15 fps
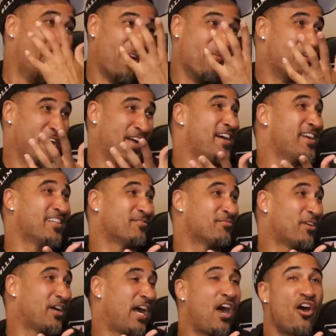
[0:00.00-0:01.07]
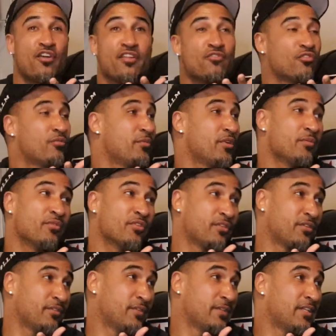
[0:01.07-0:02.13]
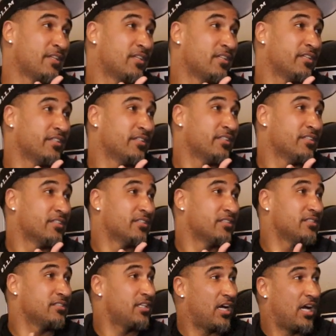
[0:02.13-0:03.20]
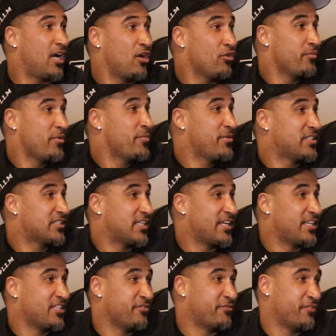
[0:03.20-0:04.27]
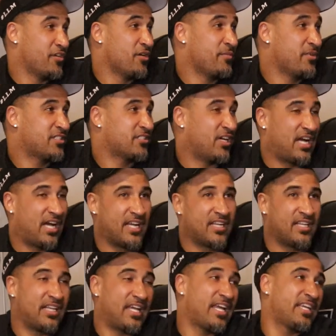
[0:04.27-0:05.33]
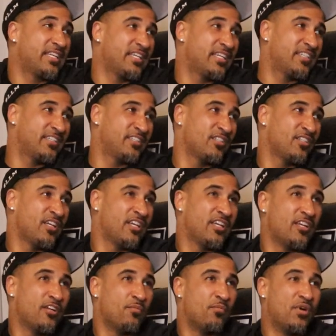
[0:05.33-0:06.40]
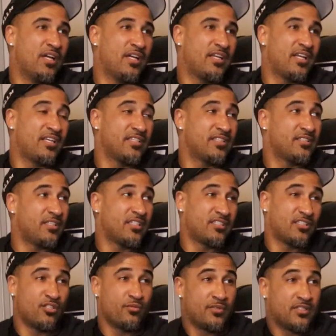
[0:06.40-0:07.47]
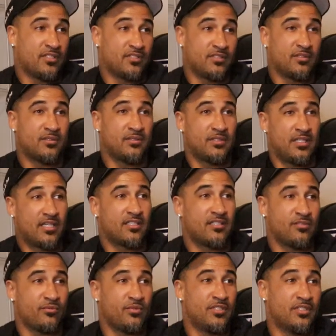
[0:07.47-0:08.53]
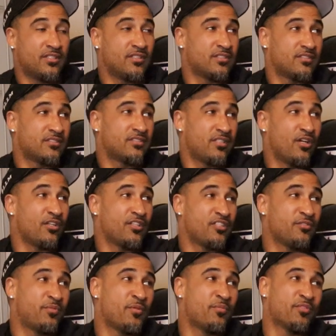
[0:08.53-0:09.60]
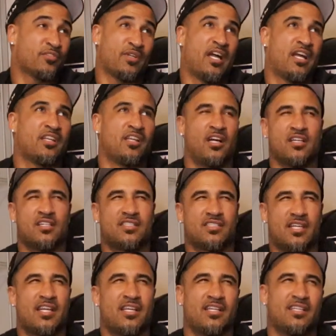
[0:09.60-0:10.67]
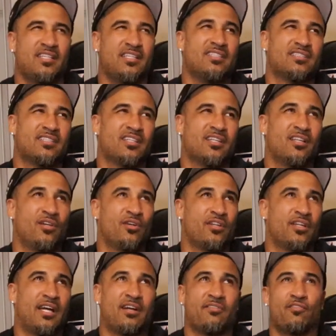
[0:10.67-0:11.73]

I'll be honest. I don't even remember. I don't remember my third grade teacher. Yeah, I don't remember this lady. You feel me? So I didn't like it. But they, they told me, you know, like, we didn't talk to these people. So I understand the detail on it, how